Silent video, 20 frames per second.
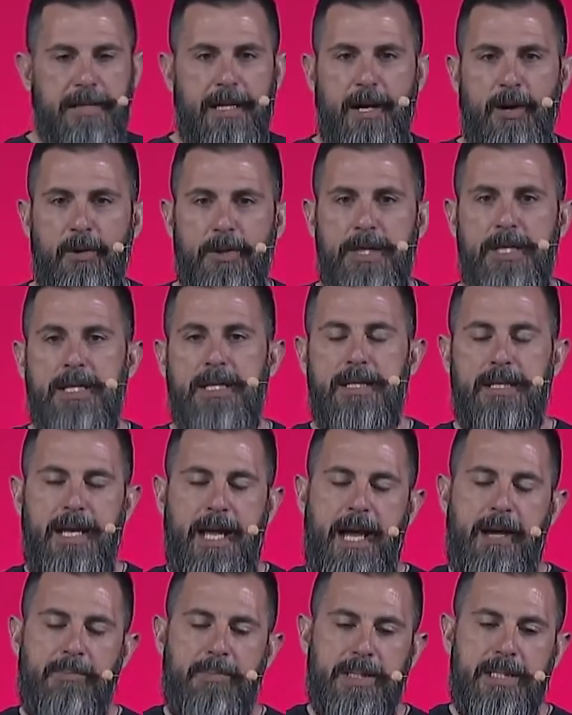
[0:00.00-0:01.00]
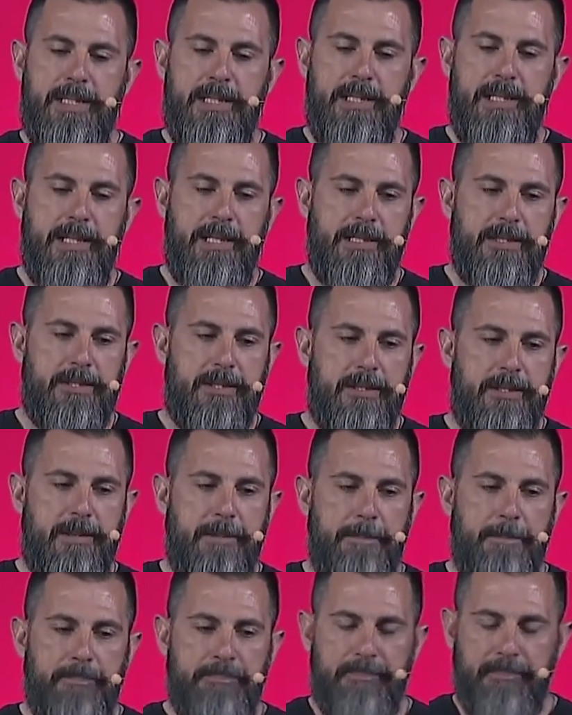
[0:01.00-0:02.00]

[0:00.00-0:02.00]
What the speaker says: healthy and happy teenager.